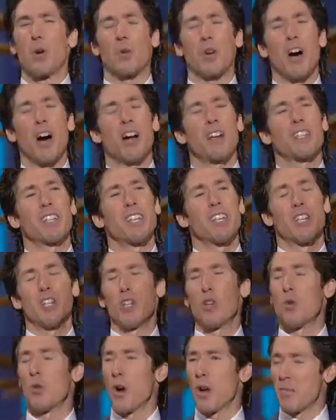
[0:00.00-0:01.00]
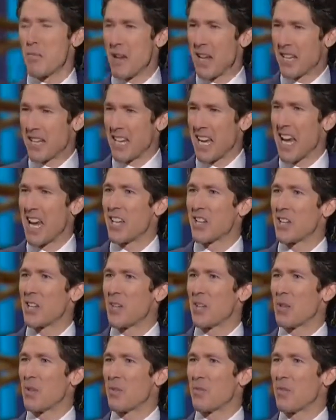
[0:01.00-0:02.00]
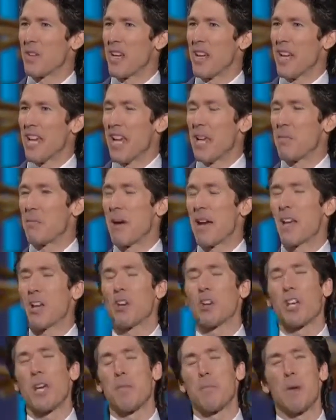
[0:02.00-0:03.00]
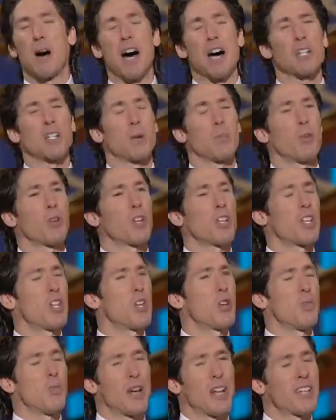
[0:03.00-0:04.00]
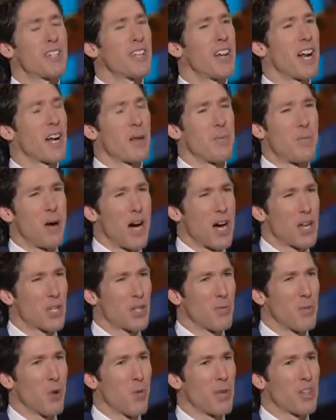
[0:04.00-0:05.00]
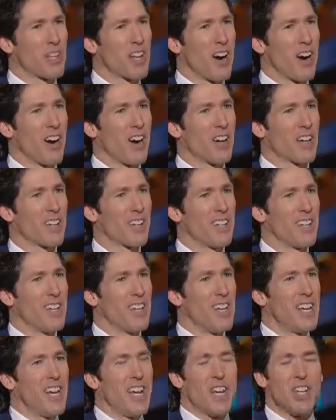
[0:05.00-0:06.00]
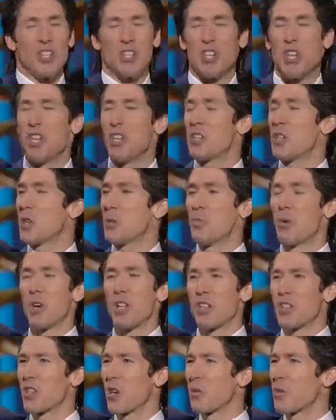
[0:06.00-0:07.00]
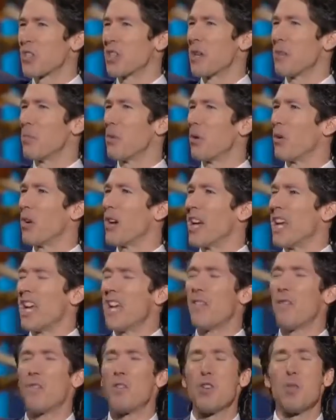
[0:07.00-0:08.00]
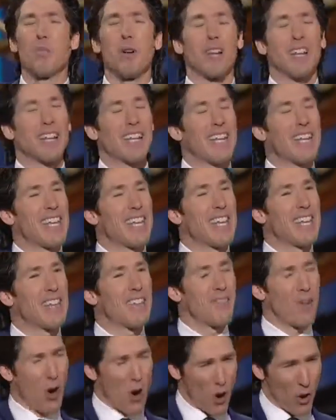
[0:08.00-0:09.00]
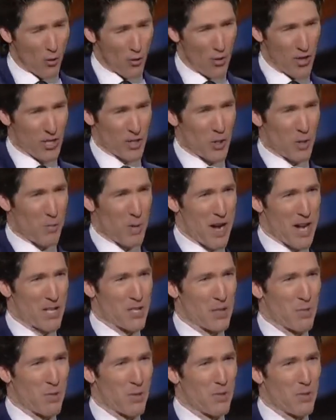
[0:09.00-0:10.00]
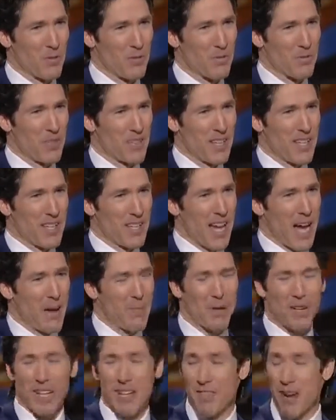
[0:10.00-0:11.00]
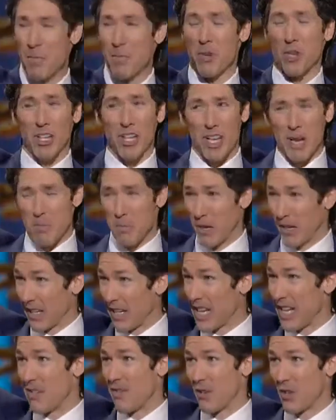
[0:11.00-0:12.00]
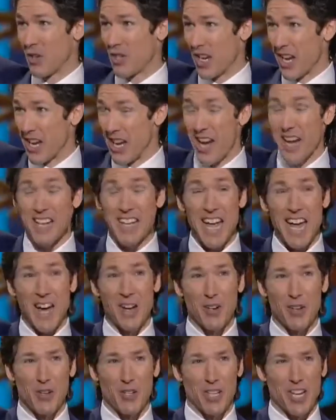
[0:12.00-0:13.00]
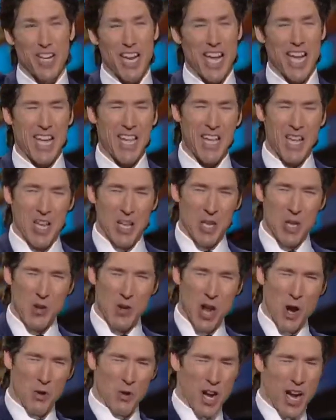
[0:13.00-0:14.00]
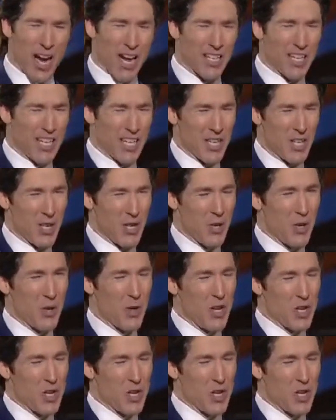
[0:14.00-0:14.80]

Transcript: God can do what men can't do. It may look impossible to you, but it's not impossible with God. Jesus put it so simple. If you believe, all things are possible. I believe I'm looking at believers and not doubters today. You know God can do